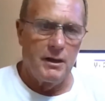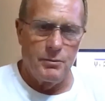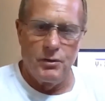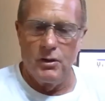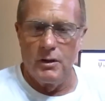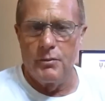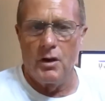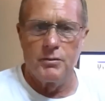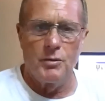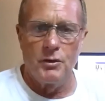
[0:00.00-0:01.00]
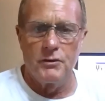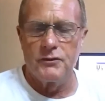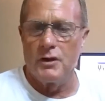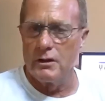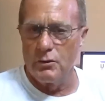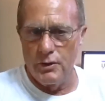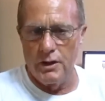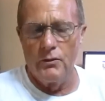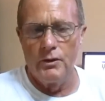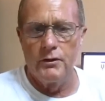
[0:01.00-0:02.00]
I pull up, park my motorcycle. We
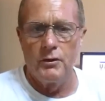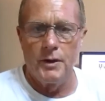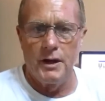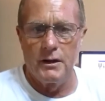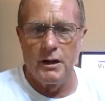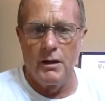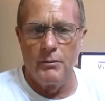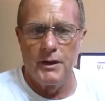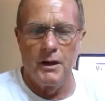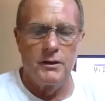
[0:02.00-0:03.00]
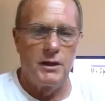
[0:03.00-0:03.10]
go into the main compound.